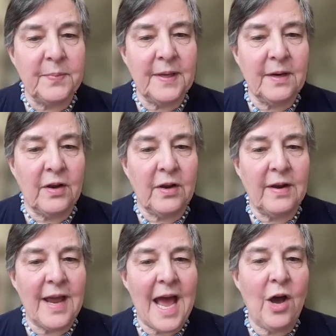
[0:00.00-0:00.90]
a bit on
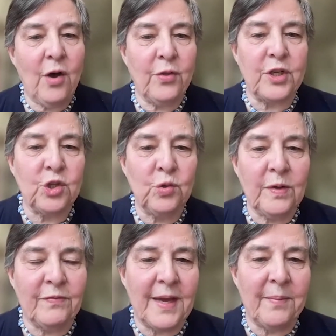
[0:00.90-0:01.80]
how the two
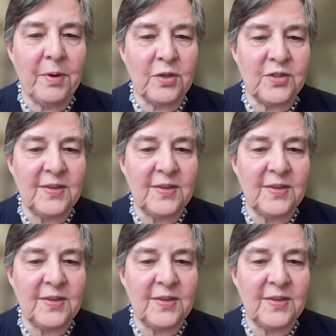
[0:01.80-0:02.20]
of them are,